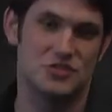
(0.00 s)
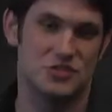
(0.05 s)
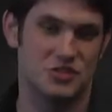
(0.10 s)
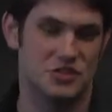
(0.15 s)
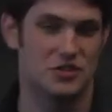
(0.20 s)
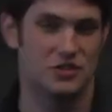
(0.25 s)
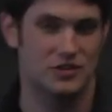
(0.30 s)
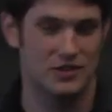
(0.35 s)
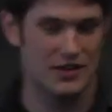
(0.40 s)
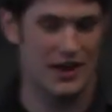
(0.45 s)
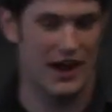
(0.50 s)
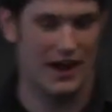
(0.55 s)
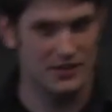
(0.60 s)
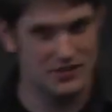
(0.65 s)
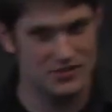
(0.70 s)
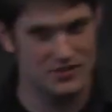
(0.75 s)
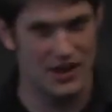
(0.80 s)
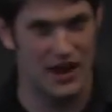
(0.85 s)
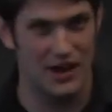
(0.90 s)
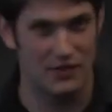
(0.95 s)
just security, I
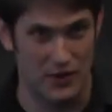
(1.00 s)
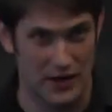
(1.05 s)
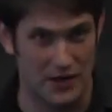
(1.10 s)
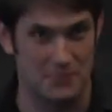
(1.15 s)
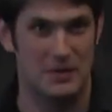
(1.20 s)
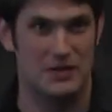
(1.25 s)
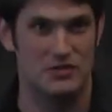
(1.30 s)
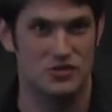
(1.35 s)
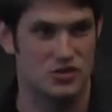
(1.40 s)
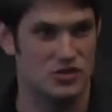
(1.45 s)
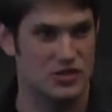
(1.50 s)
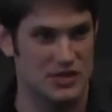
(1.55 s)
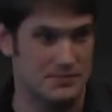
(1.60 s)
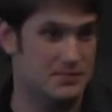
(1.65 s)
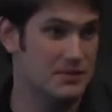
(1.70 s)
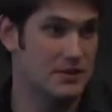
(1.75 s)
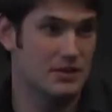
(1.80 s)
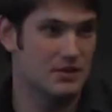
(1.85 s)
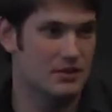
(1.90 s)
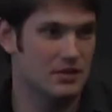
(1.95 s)
recommend just
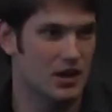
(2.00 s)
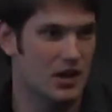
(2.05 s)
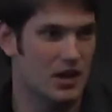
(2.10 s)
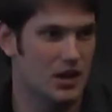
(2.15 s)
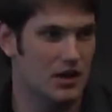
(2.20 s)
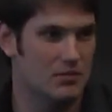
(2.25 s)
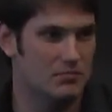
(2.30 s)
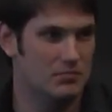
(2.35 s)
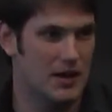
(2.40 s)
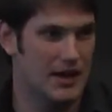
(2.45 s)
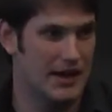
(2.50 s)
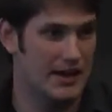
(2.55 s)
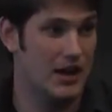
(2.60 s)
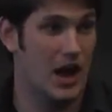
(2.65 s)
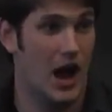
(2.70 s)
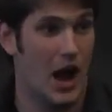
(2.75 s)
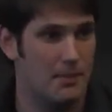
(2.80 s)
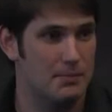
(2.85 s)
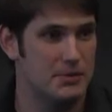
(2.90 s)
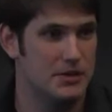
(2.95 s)
keeping a
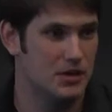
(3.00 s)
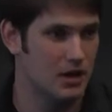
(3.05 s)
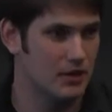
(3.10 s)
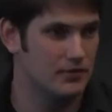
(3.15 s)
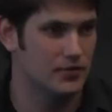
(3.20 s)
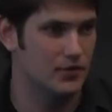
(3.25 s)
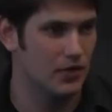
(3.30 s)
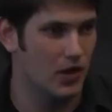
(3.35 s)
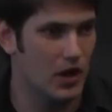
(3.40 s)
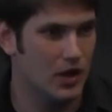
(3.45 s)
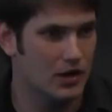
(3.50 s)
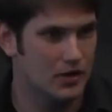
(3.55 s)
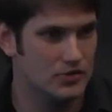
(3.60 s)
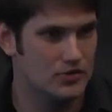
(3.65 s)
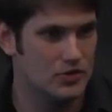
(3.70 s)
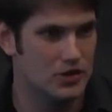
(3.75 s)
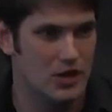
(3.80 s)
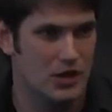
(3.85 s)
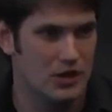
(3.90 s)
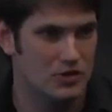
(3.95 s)
copy of your
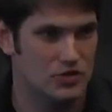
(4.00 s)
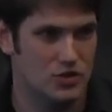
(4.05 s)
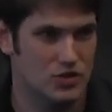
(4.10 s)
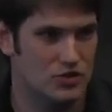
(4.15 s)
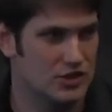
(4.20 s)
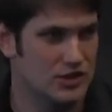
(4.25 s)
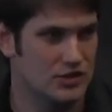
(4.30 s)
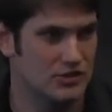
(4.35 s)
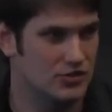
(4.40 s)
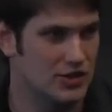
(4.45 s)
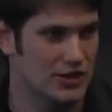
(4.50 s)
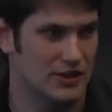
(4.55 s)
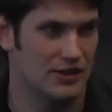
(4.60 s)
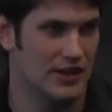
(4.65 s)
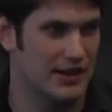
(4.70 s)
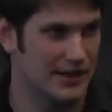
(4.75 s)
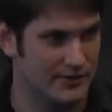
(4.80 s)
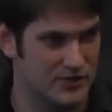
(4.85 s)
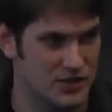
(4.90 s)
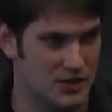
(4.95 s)
logs. Just in
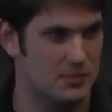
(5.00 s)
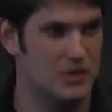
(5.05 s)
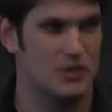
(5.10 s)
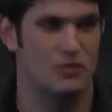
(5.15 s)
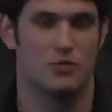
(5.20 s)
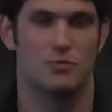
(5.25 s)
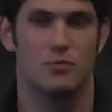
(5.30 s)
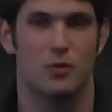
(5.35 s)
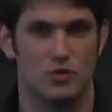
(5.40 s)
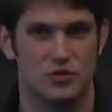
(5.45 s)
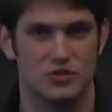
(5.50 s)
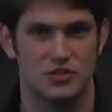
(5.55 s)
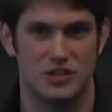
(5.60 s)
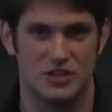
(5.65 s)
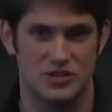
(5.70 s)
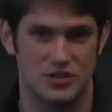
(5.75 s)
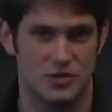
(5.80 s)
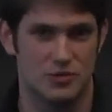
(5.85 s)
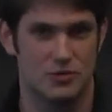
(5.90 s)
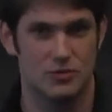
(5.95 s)
like if somebody reports an
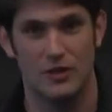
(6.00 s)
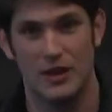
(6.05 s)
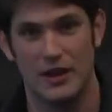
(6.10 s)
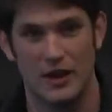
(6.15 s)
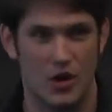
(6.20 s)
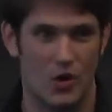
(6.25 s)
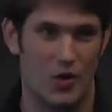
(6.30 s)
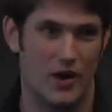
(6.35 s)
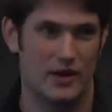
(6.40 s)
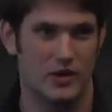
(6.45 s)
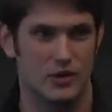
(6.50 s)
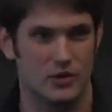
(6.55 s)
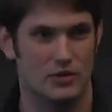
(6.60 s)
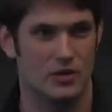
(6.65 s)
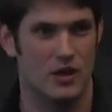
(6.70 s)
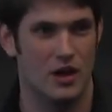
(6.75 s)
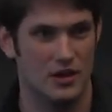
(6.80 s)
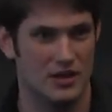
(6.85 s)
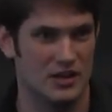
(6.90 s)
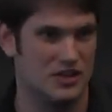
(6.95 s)
issue and they're like, oh, I couldn't
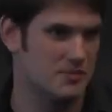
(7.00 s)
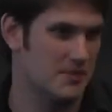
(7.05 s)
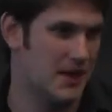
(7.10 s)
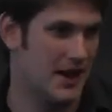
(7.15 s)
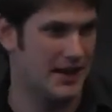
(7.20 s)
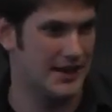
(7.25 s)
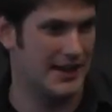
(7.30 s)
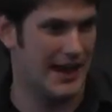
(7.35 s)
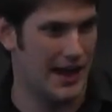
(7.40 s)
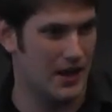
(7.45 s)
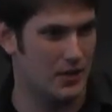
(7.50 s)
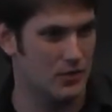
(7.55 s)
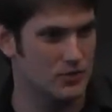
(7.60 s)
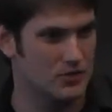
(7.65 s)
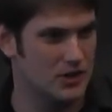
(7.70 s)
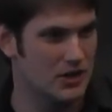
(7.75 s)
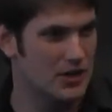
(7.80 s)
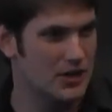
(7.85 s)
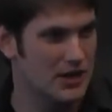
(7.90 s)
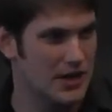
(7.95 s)
log into my
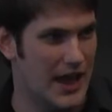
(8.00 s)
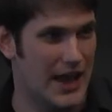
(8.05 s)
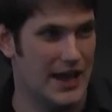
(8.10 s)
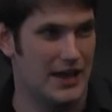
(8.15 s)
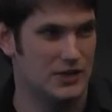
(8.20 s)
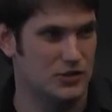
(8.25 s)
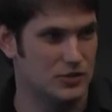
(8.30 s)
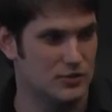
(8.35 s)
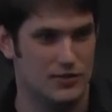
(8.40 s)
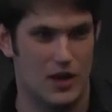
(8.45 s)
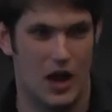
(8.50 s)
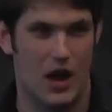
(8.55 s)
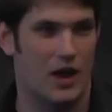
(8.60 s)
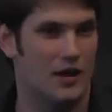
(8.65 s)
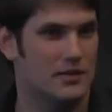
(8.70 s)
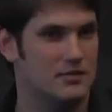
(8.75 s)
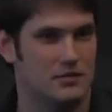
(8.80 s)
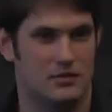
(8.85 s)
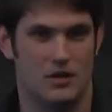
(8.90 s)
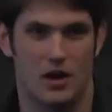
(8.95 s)
account, and you've
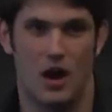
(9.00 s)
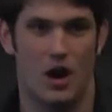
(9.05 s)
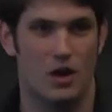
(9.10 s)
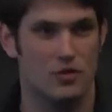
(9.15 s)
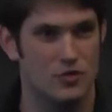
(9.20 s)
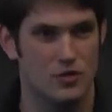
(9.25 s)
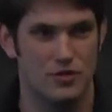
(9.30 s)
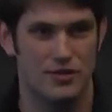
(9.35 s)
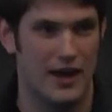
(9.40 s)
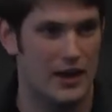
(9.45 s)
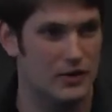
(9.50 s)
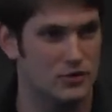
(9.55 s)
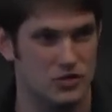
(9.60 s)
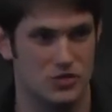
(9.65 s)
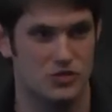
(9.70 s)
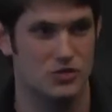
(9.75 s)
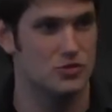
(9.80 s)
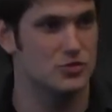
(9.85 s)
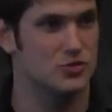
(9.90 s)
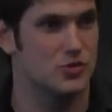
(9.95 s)
got
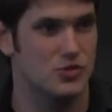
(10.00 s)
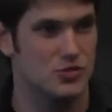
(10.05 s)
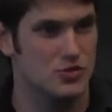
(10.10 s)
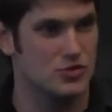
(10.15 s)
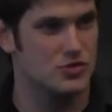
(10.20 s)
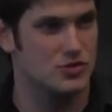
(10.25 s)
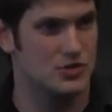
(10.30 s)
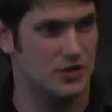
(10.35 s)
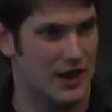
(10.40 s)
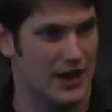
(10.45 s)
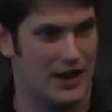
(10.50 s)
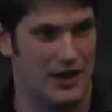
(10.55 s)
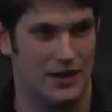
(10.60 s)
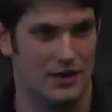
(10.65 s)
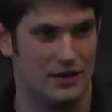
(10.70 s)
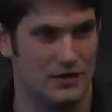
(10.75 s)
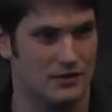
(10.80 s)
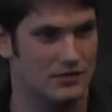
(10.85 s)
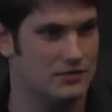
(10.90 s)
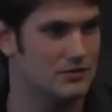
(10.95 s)
100,000 users,
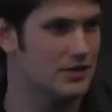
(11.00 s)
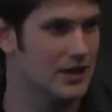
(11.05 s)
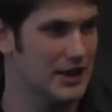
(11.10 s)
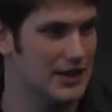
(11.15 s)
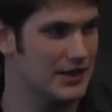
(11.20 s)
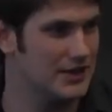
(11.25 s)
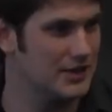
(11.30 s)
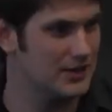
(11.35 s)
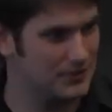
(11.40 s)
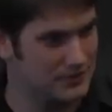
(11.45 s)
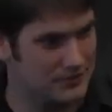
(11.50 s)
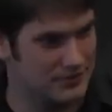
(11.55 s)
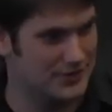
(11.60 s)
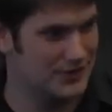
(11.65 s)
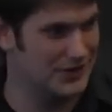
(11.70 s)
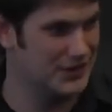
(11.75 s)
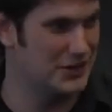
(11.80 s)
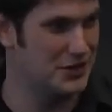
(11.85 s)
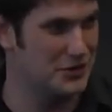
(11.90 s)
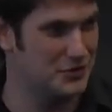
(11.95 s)
and like,
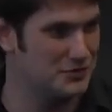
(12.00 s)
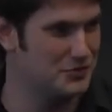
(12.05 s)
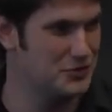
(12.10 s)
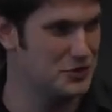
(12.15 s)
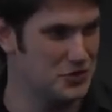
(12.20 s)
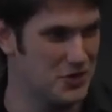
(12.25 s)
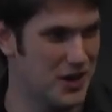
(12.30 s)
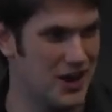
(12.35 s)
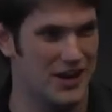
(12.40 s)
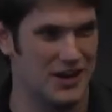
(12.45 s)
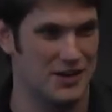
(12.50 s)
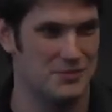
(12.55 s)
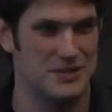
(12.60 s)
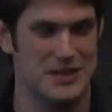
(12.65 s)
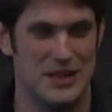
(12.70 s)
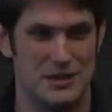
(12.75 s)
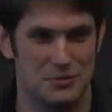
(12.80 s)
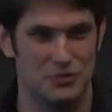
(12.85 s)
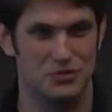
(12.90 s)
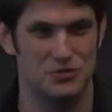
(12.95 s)
you know, you're not going to
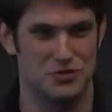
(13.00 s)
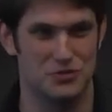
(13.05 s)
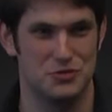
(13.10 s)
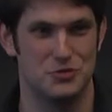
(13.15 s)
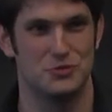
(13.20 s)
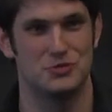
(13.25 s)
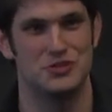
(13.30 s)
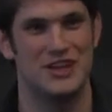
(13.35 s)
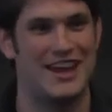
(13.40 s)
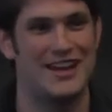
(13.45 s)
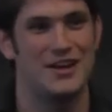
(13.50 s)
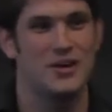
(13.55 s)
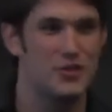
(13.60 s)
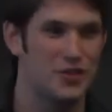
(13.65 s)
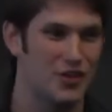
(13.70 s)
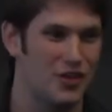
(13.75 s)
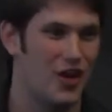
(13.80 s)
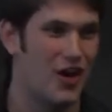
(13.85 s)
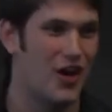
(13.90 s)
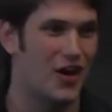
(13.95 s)
be able to tail
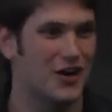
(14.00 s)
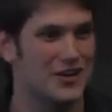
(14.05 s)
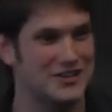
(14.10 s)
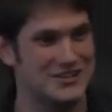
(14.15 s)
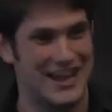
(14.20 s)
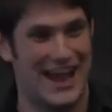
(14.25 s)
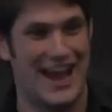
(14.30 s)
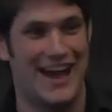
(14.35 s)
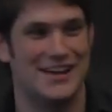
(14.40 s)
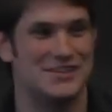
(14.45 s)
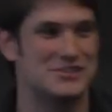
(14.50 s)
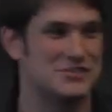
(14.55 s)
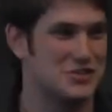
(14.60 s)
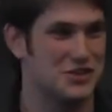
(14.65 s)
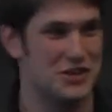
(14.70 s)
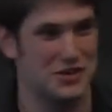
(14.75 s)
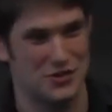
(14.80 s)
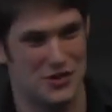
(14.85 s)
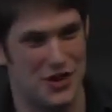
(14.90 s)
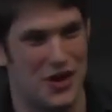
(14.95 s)
the logs as
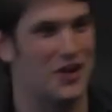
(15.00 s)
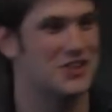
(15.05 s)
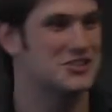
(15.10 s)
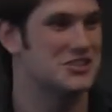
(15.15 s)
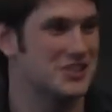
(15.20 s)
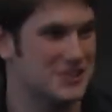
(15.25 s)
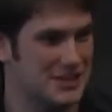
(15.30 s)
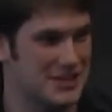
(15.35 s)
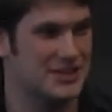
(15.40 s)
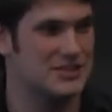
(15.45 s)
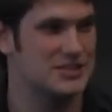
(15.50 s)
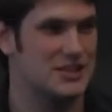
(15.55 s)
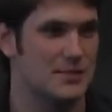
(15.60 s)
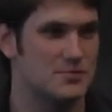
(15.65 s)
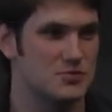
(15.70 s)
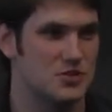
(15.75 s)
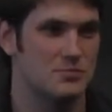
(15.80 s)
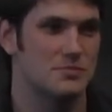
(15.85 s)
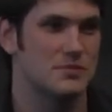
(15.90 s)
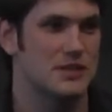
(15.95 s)
they're causing the
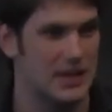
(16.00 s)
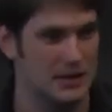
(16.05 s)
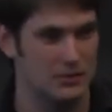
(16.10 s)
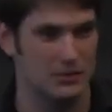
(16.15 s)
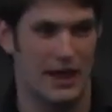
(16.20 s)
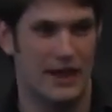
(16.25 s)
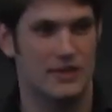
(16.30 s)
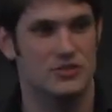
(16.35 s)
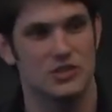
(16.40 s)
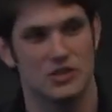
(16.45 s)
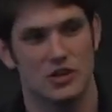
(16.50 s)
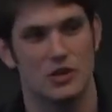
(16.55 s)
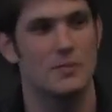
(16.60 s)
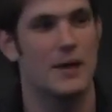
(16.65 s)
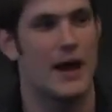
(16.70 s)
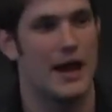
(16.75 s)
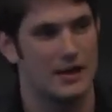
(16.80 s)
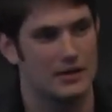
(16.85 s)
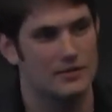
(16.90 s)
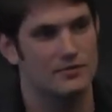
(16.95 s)
exception. Being able to actually go
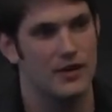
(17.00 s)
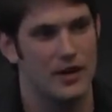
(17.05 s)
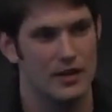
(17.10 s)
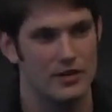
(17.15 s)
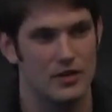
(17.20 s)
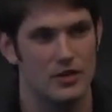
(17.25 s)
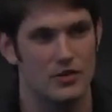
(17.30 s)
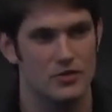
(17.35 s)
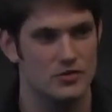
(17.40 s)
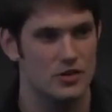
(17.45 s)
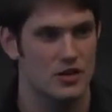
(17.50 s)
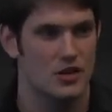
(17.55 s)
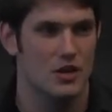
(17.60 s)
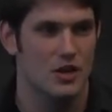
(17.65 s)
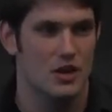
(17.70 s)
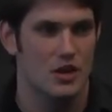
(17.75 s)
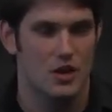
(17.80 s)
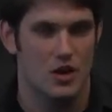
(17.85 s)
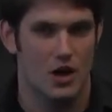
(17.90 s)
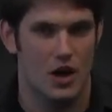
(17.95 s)
back and find those,
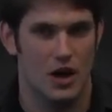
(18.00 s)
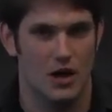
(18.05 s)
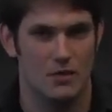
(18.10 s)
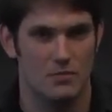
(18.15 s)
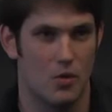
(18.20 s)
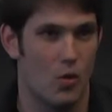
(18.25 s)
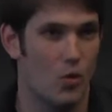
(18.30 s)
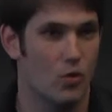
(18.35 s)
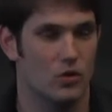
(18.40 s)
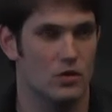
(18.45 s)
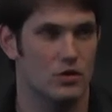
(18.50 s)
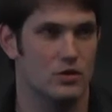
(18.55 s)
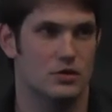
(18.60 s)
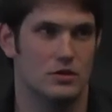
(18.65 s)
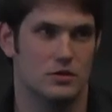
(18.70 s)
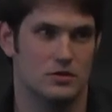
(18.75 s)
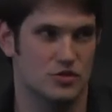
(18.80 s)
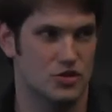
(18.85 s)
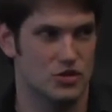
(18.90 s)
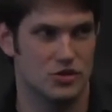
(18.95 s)

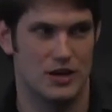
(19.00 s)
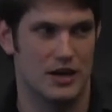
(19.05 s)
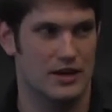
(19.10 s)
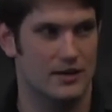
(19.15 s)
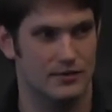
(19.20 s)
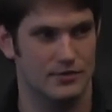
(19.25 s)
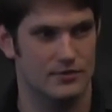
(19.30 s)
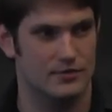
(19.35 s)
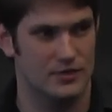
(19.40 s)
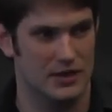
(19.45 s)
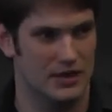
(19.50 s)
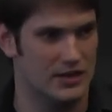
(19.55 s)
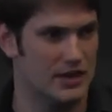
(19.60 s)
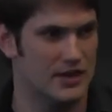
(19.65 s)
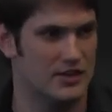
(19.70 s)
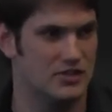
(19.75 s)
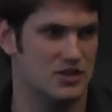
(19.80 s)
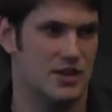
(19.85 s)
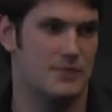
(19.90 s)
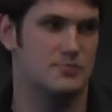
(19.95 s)
or just kind of the
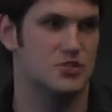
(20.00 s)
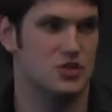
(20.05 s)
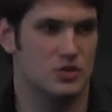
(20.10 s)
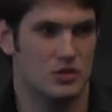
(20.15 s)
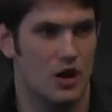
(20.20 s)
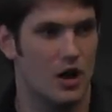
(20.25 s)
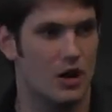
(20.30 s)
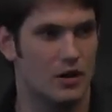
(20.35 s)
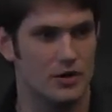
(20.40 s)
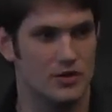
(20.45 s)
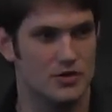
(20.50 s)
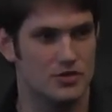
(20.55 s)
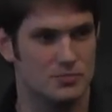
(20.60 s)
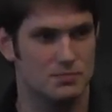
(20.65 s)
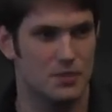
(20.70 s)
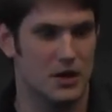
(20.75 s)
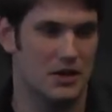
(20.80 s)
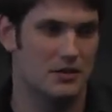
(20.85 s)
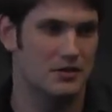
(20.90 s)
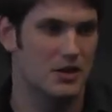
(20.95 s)
exception loggers,
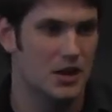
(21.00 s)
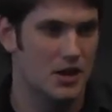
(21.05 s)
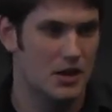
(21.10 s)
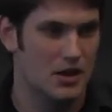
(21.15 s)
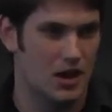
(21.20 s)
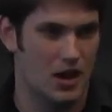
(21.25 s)
but